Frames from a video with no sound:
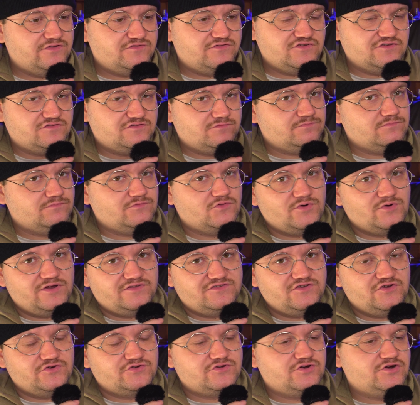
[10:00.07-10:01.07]
It's just the
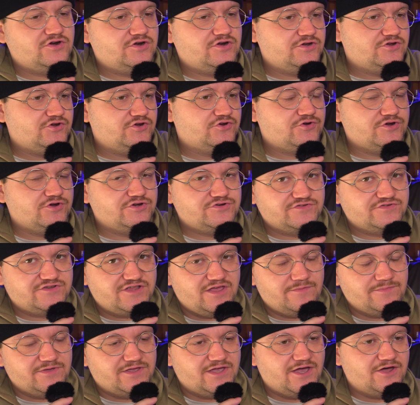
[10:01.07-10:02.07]
rest of your turn, your creatures
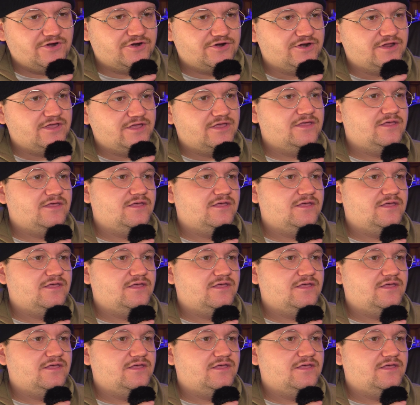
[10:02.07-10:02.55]
can't be countered.